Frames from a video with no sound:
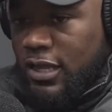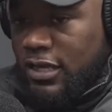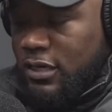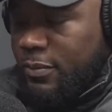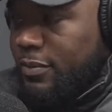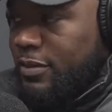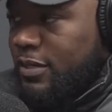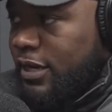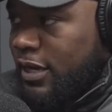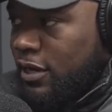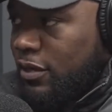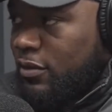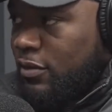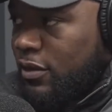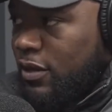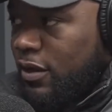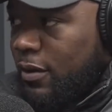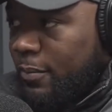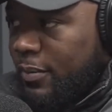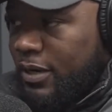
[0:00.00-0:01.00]
a particular
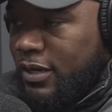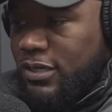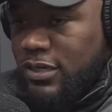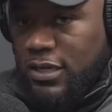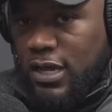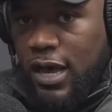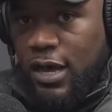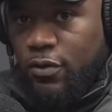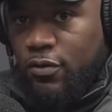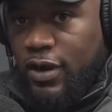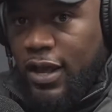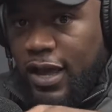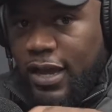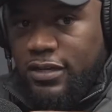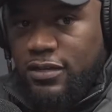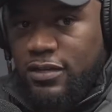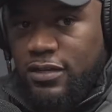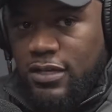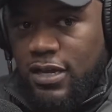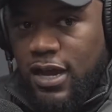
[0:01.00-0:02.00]
company sign or an agent
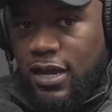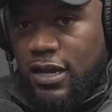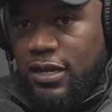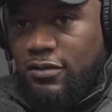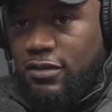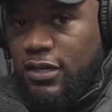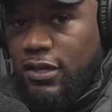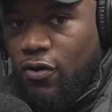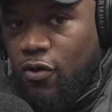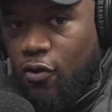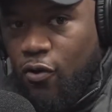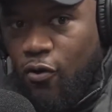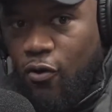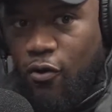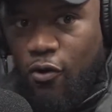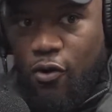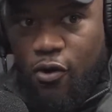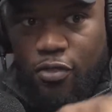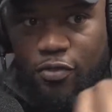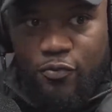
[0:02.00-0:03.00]
sign you see
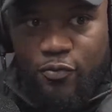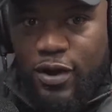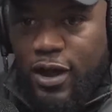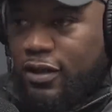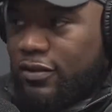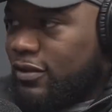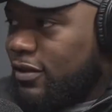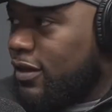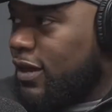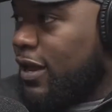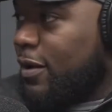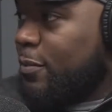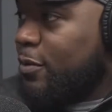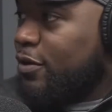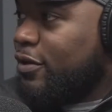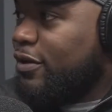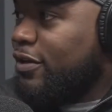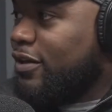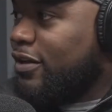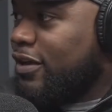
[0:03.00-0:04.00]
all throughout the
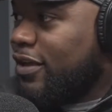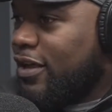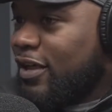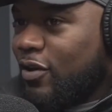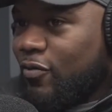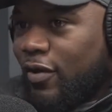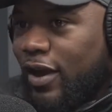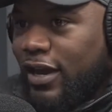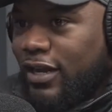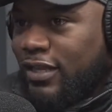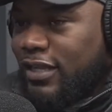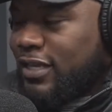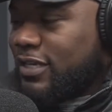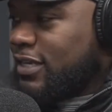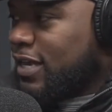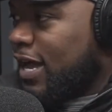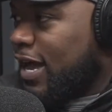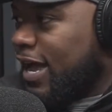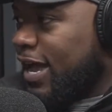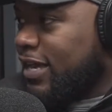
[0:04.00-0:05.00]
neighborhood. Right? This
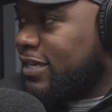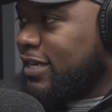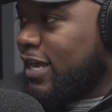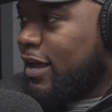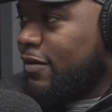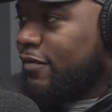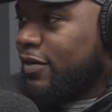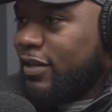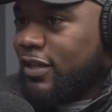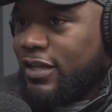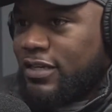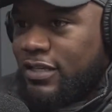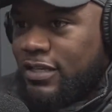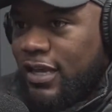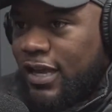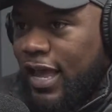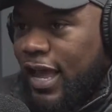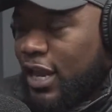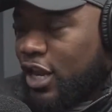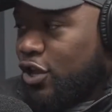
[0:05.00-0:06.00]
guy has every listing,
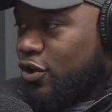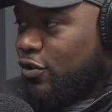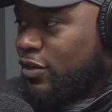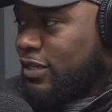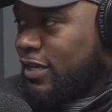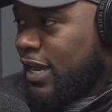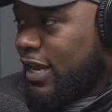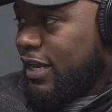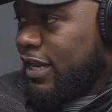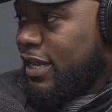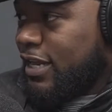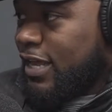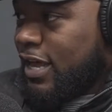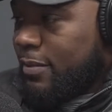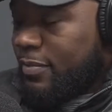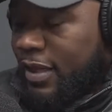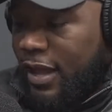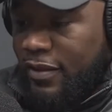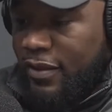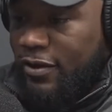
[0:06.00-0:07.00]
and you're telling them,
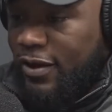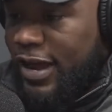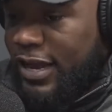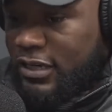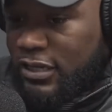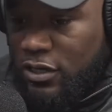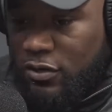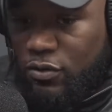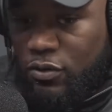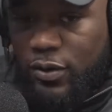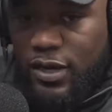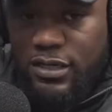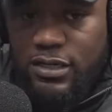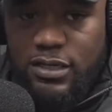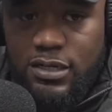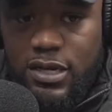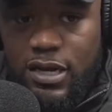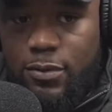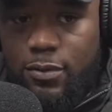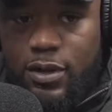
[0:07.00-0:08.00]
and they're asking you questions
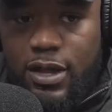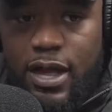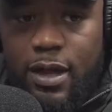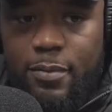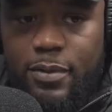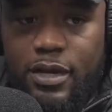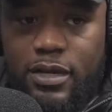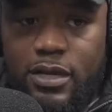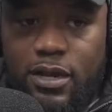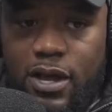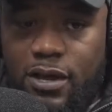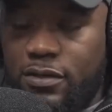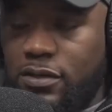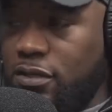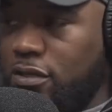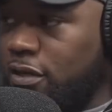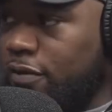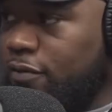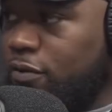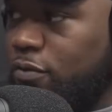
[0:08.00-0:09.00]
like, "Well, how many houses
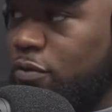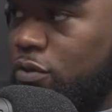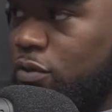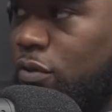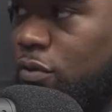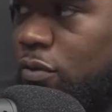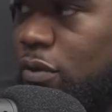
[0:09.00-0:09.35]
have you sold